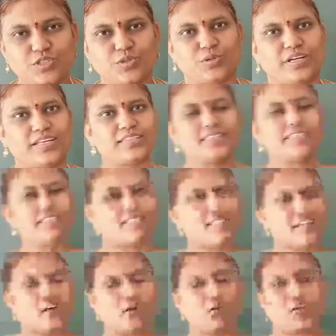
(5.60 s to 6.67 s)
students,
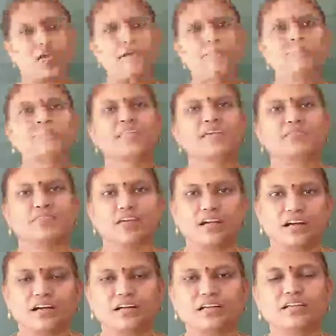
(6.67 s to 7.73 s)
okay, we
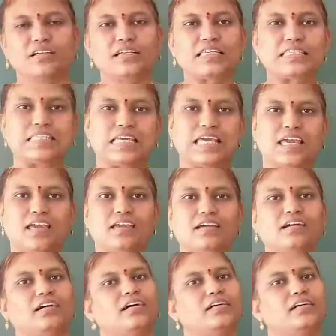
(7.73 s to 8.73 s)
are seeing